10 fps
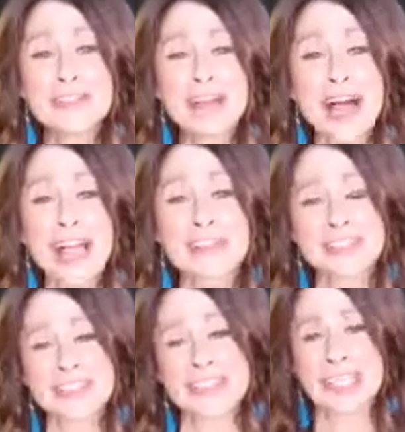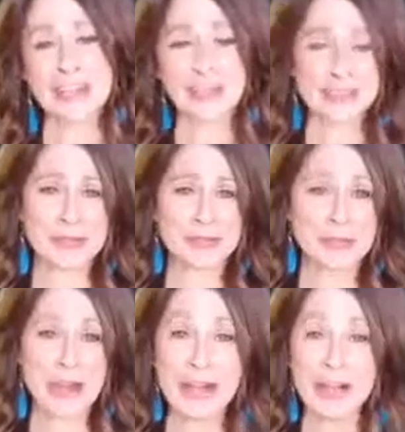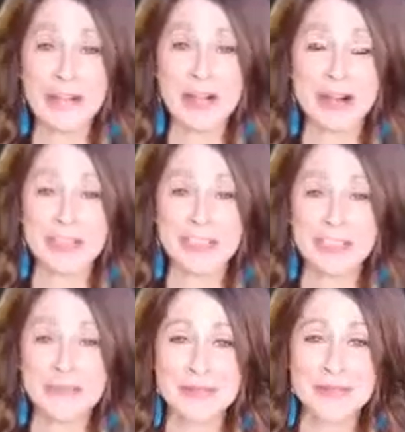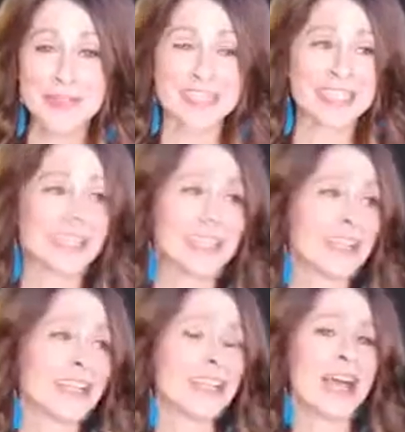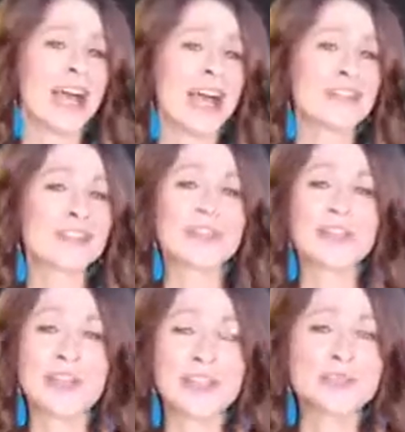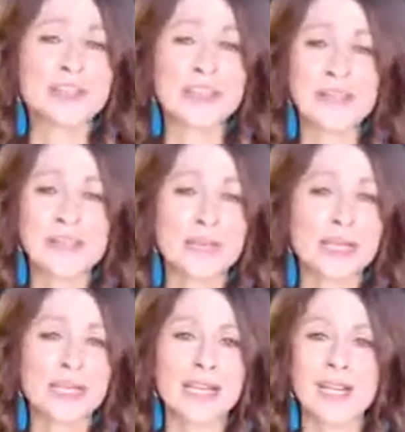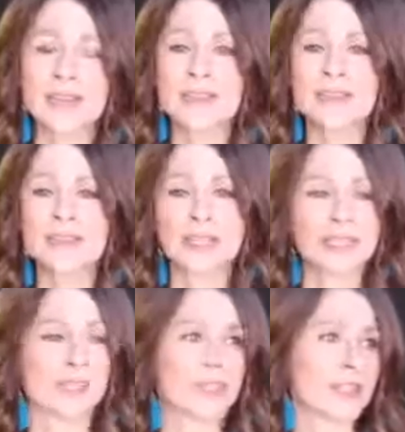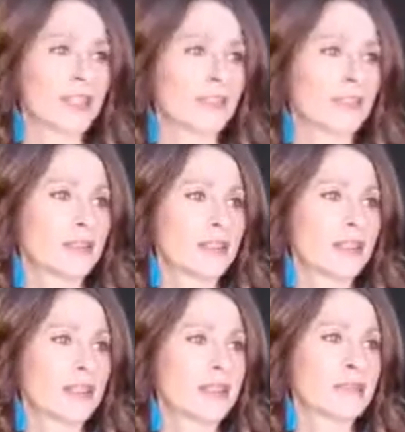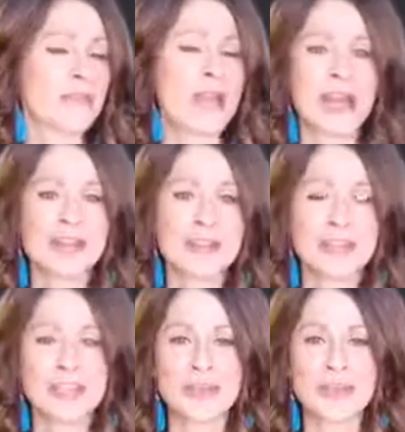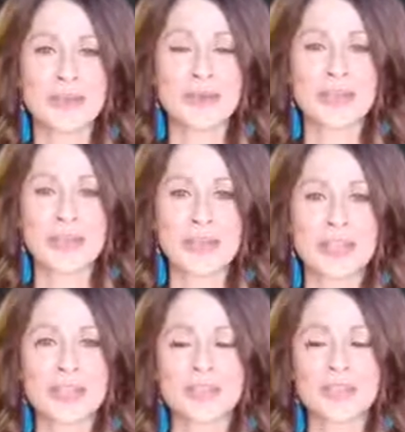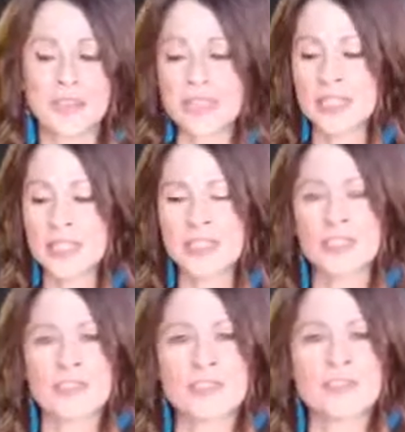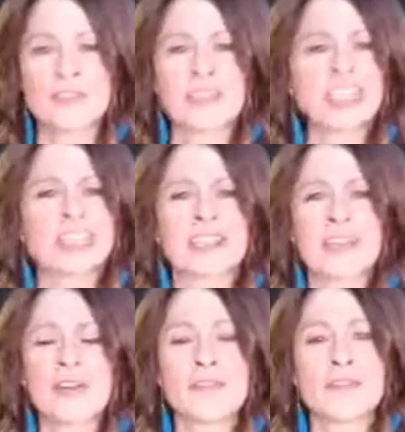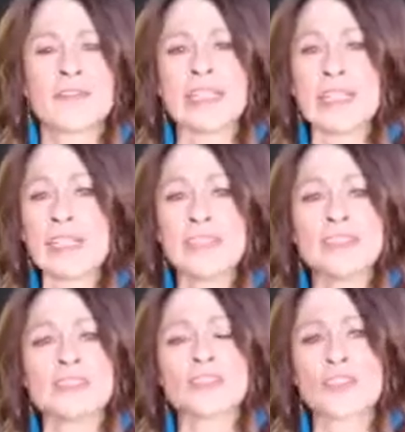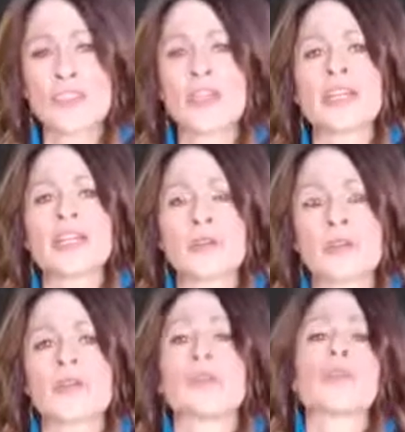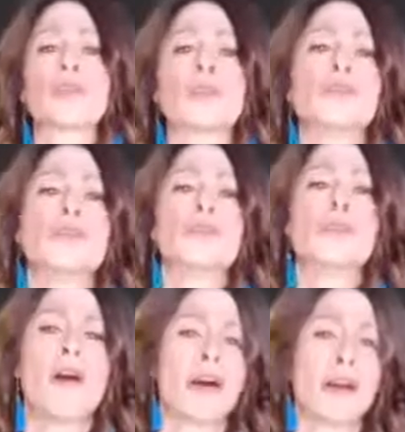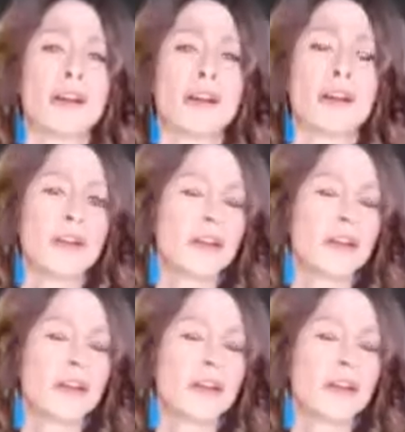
life, staying out till 1 o'clock in the morning, having fun with everybody else, and like, it doesn't matter that you're the only one not drinking, and just feeling comfort and ease and joy and glory with who you are,